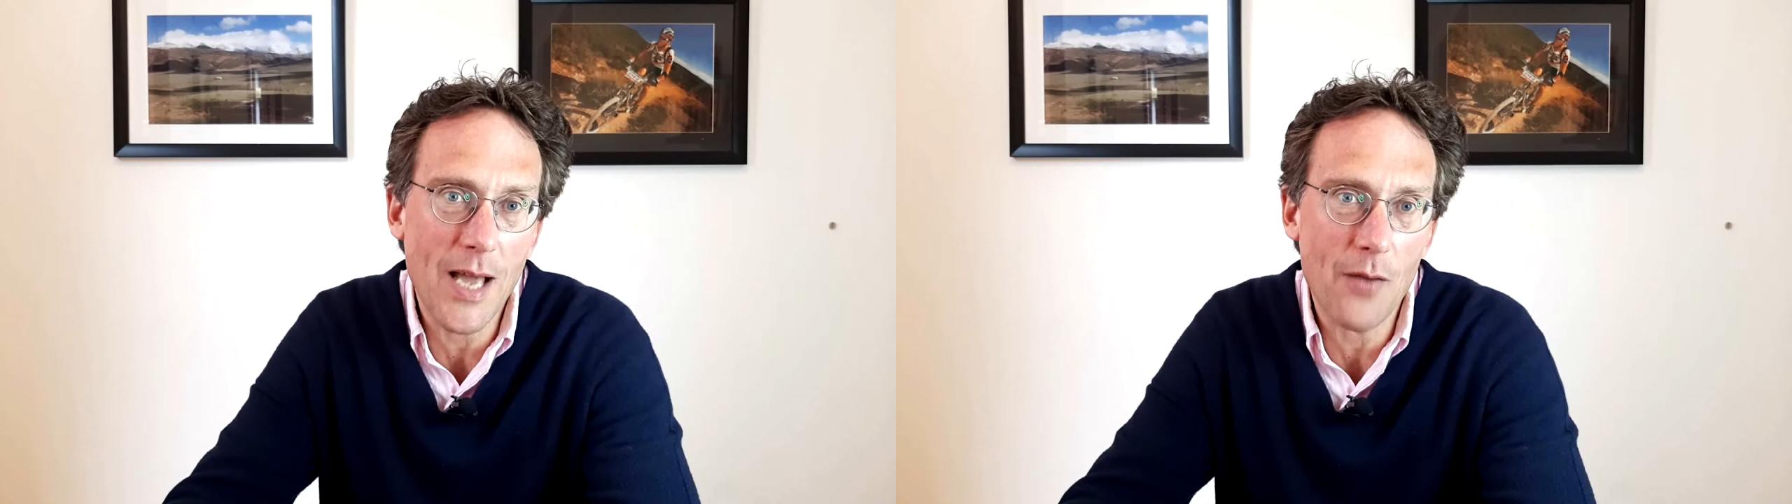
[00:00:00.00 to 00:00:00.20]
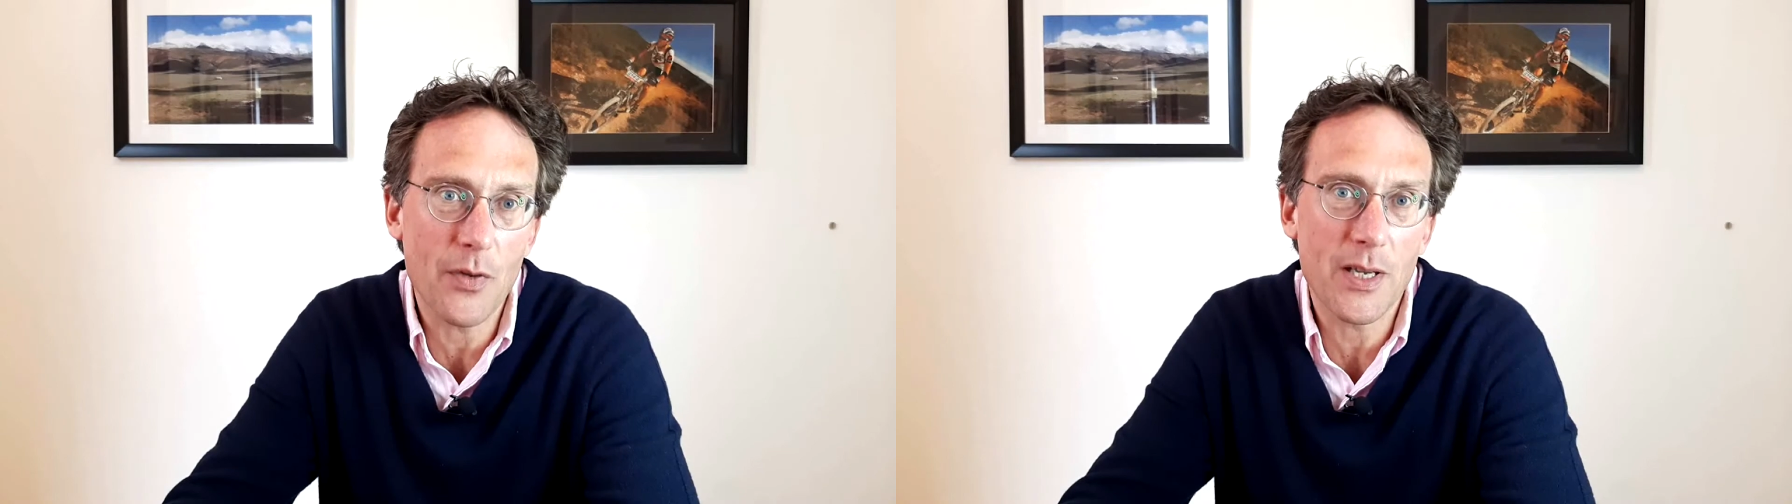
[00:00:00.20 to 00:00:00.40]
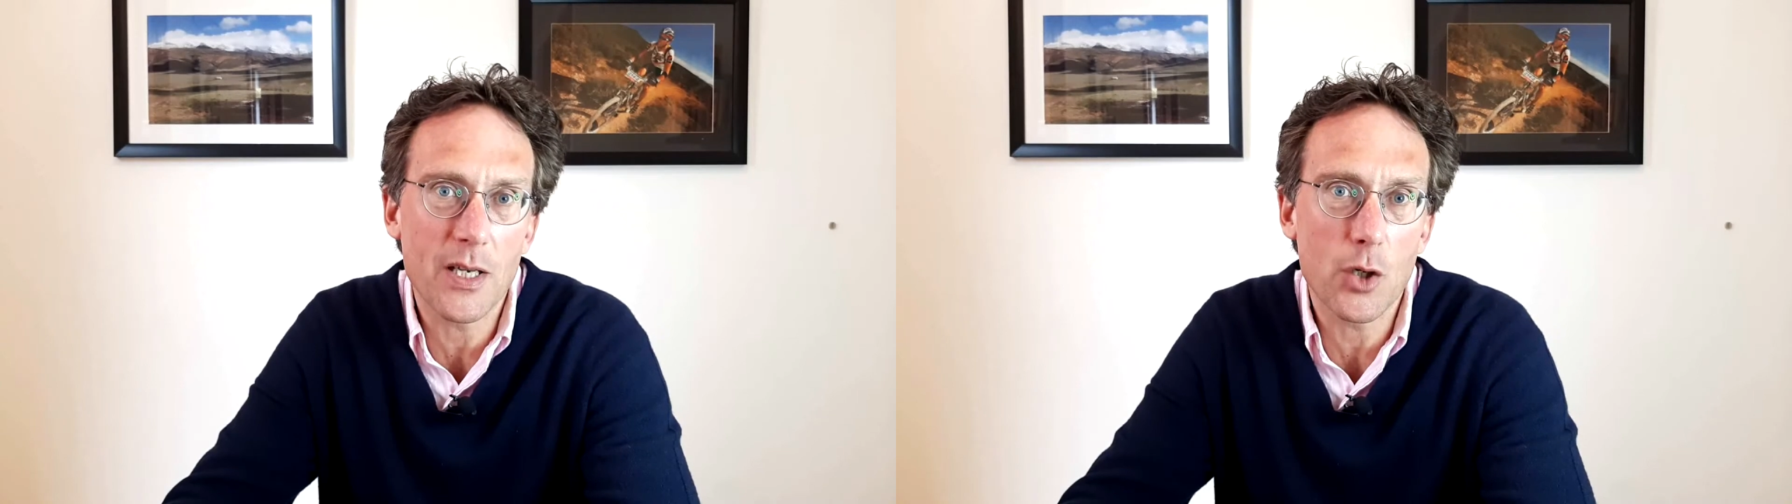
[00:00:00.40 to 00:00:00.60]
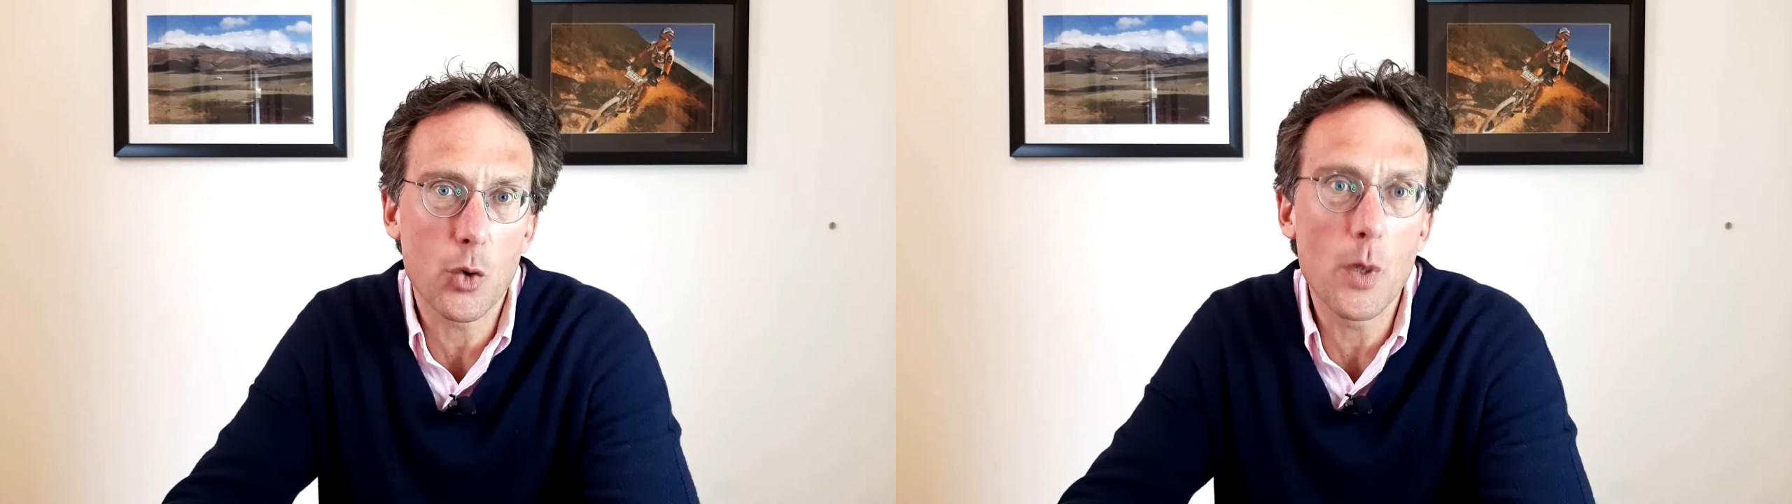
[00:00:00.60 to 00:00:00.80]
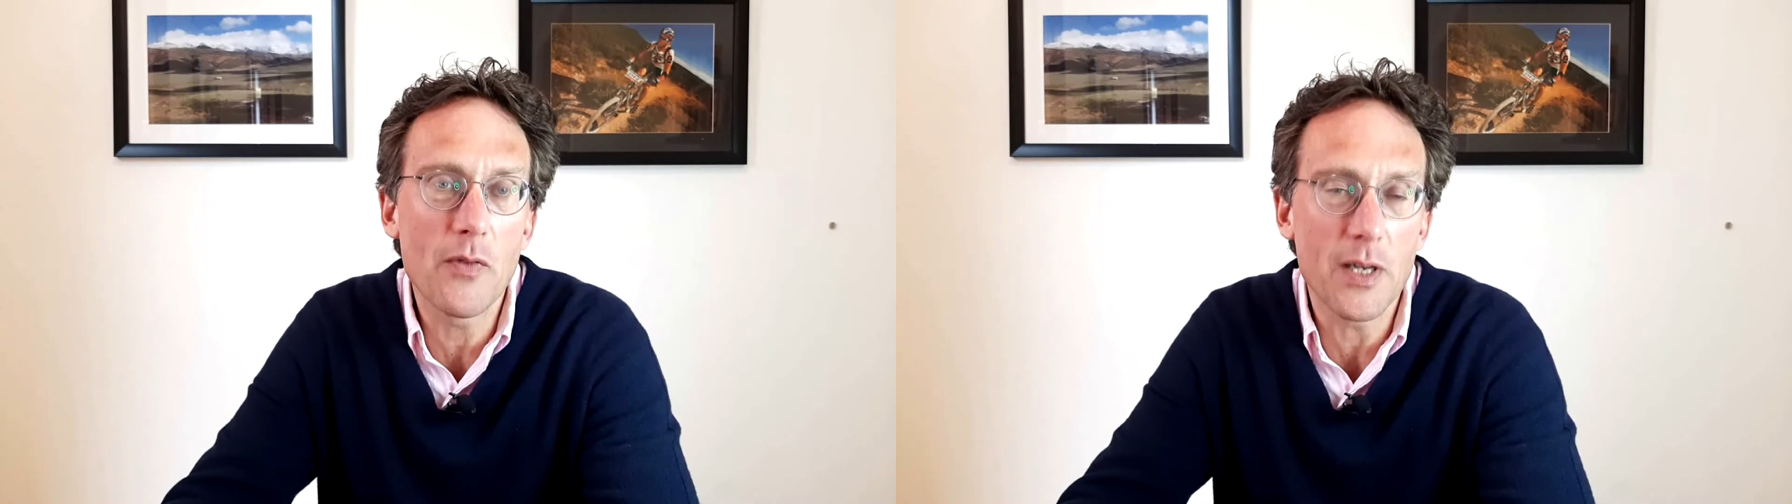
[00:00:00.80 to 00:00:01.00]
African
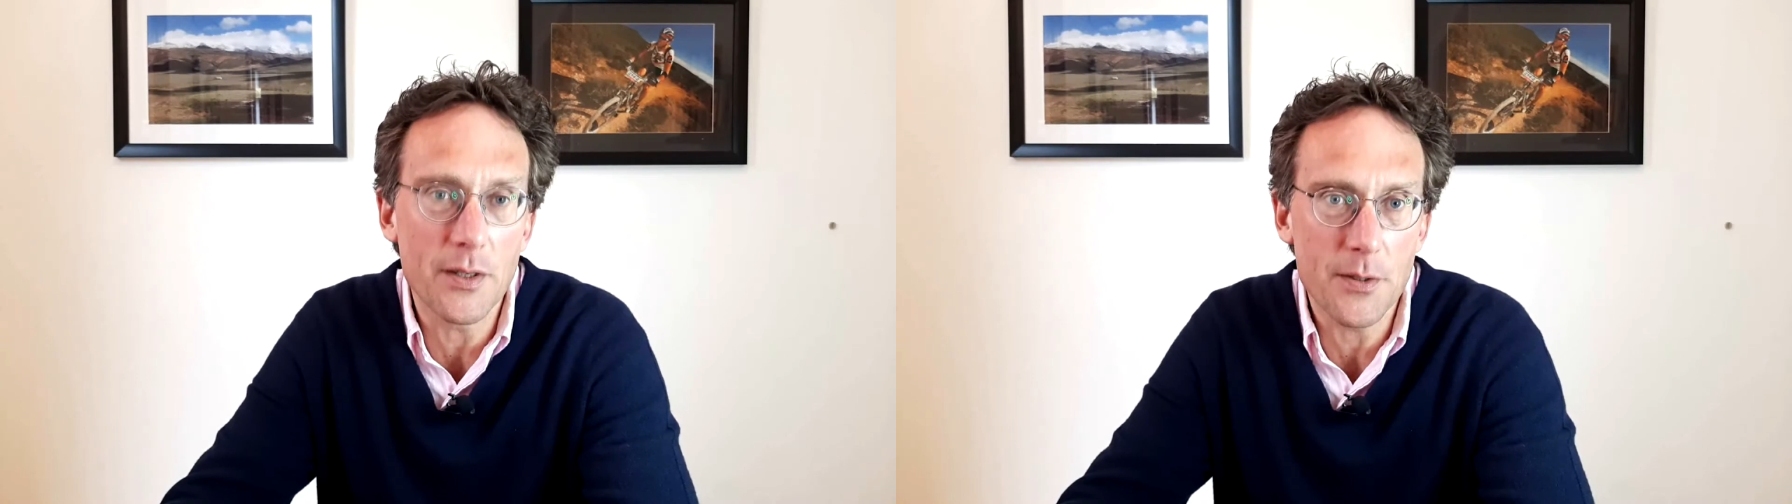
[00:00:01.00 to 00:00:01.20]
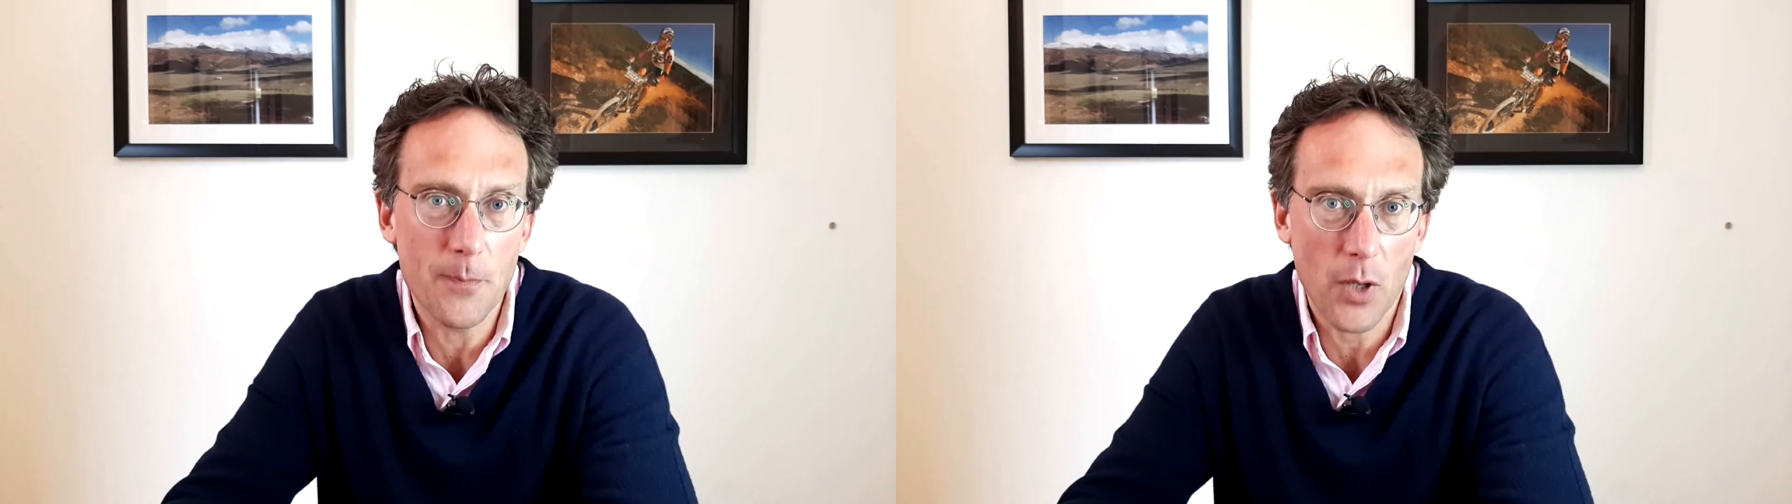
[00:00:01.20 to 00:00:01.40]
equivalent.